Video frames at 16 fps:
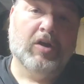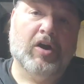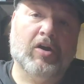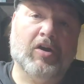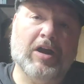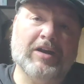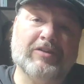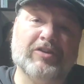
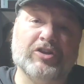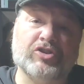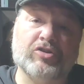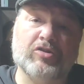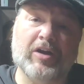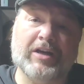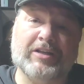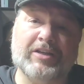All right, the
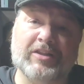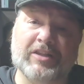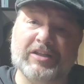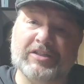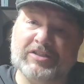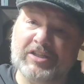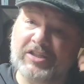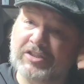trick to
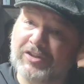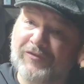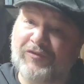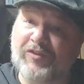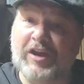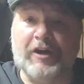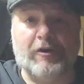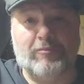this is the
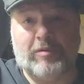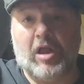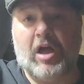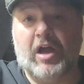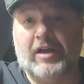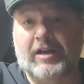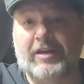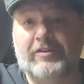finger
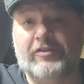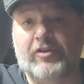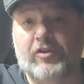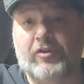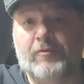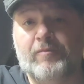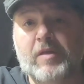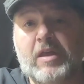blocking
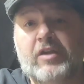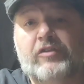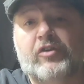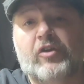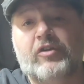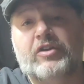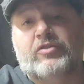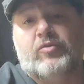too.
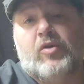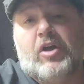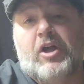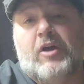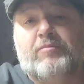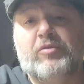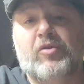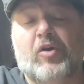So this will
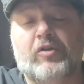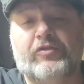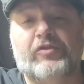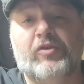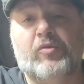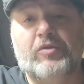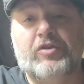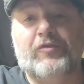help you
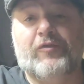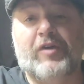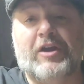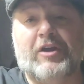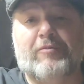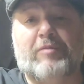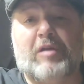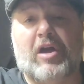also with your
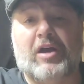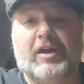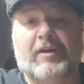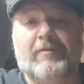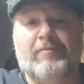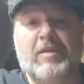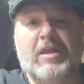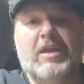finger
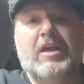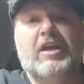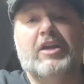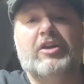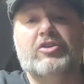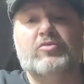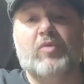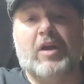blocking.
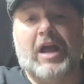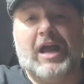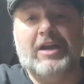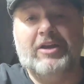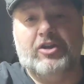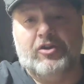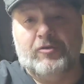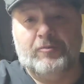Here's what
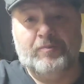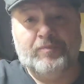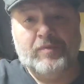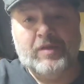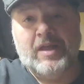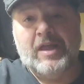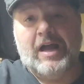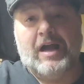I do.
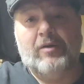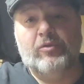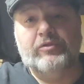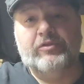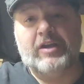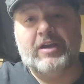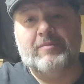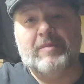I
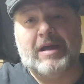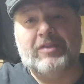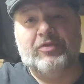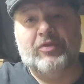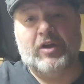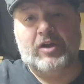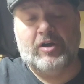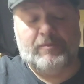will take my
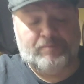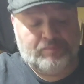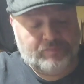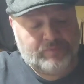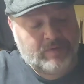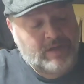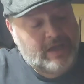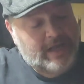thumb
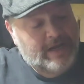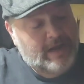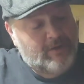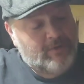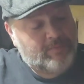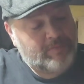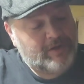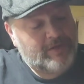and I
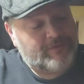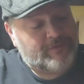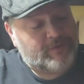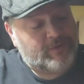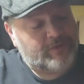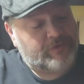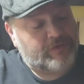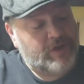will play the
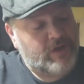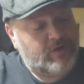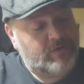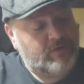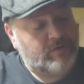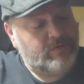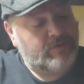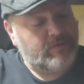first
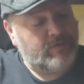note.